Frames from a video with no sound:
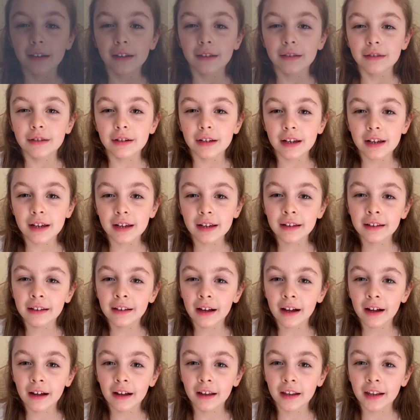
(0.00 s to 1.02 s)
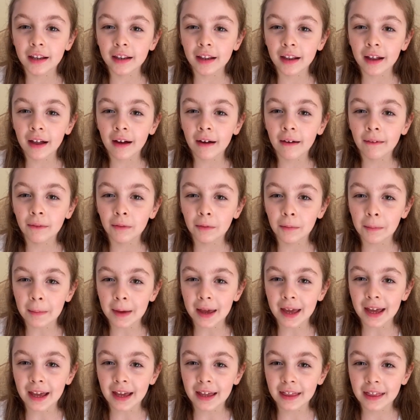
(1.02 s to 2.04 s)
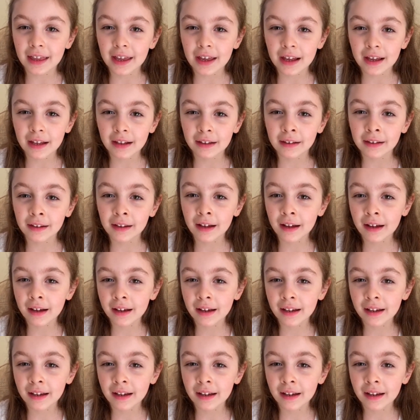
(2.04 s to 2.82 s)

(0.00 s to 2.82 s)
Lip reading: Jesus loves me, this I